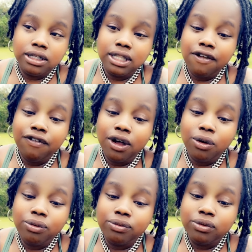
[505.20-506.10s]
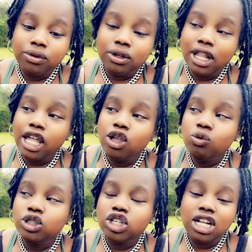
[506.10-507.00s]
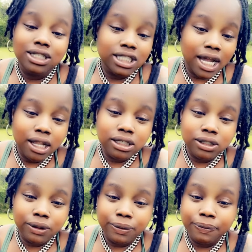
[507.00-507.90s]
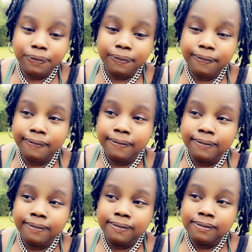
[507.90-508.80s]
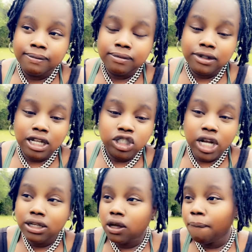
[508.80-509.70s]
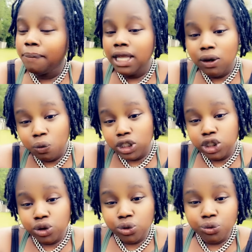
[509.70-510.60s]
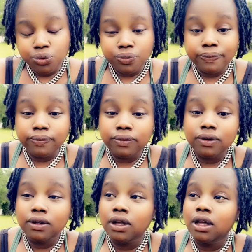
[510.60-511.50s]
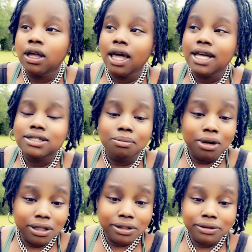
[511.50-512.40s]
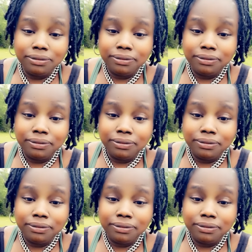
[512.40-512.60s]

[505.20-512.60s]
They felt like you was trying to challenge them. They tried to compete with you as a mother.